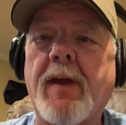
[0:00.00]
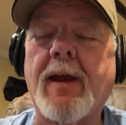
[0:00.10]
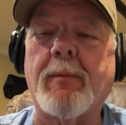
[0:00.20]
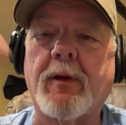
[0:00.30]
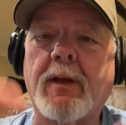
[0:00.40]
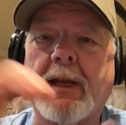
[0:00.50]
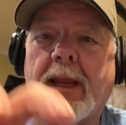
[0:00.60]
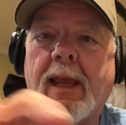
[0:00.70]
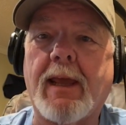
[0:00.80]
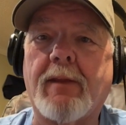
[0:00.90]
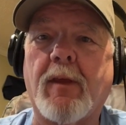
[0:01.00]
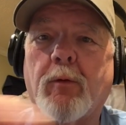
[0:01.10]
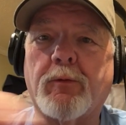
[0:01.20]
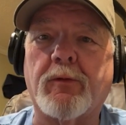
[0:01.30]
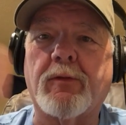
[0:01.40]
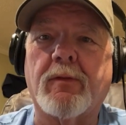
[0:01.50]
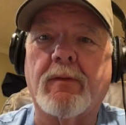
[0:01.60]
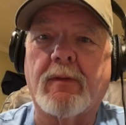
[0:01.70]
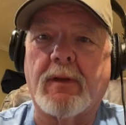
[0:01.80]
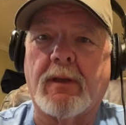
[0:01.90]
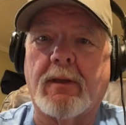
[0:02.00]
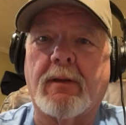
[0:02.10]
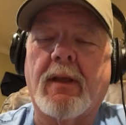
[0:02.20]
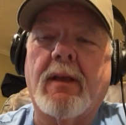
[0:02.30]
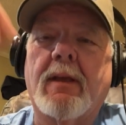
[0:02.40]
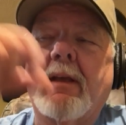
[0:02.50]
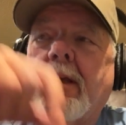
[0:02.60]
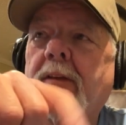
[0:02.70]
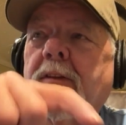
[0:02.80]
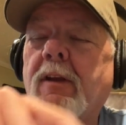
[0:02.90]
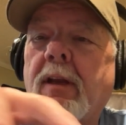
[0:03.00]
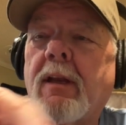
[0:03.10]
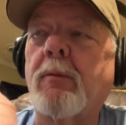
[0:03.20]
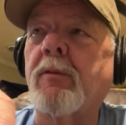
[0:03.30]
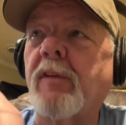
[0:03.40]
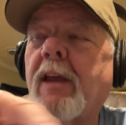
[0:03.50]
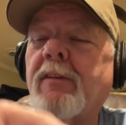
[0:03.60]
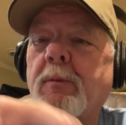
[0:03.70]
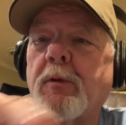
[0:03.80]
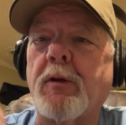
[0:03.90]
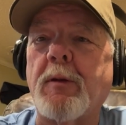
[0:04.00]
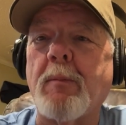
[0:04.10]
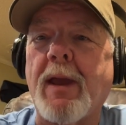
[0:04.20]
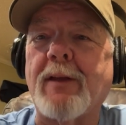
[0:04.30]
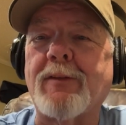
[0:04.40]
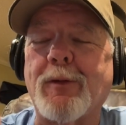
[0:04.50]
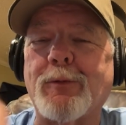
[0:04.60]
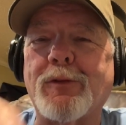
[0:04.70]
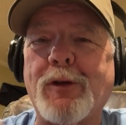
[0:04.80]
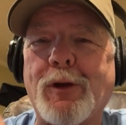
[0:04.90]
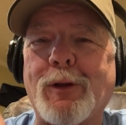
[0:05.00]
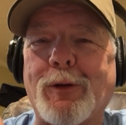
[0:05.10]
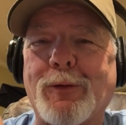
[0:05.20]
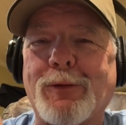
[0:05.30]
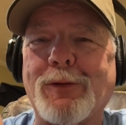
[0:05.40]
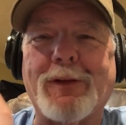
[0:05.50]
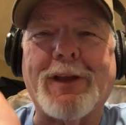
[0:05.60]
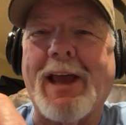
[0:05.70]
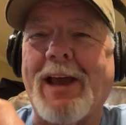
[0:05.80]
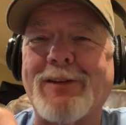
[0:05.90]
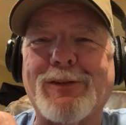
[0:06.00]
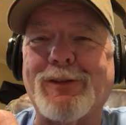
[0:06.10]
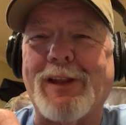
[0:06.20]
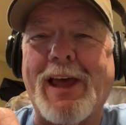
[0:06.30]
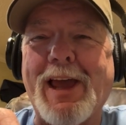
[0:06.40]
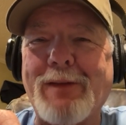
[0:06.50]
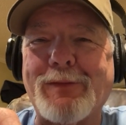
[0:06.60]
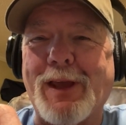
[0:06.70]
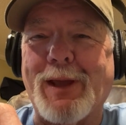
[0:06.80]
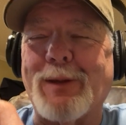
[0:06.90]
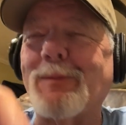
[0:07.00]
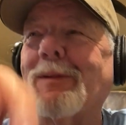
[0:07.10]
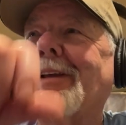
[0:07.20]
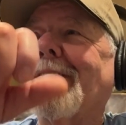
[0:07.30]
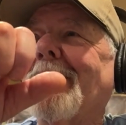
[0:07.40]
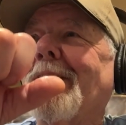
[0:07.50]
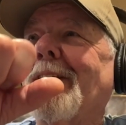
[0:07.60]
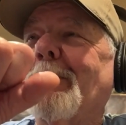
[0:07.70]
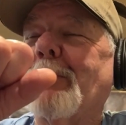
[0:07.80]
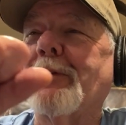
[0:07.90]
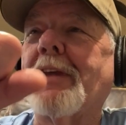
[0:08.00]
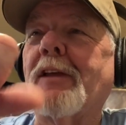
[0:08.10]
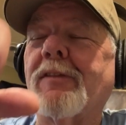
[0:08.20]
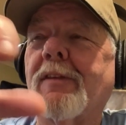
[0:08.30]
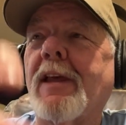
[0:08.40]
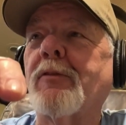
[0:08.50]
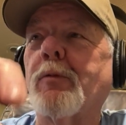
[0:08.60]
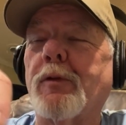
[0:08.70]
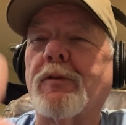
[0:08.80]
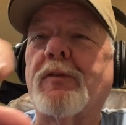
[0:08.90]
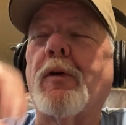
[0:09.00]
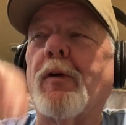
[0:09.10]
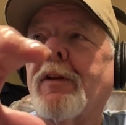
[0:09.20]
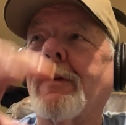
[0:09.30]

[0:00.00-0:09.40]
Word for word: fabric, and he had those. He said he was asking him, could he match those colors? And the guy just laughed at him. But that's where it started,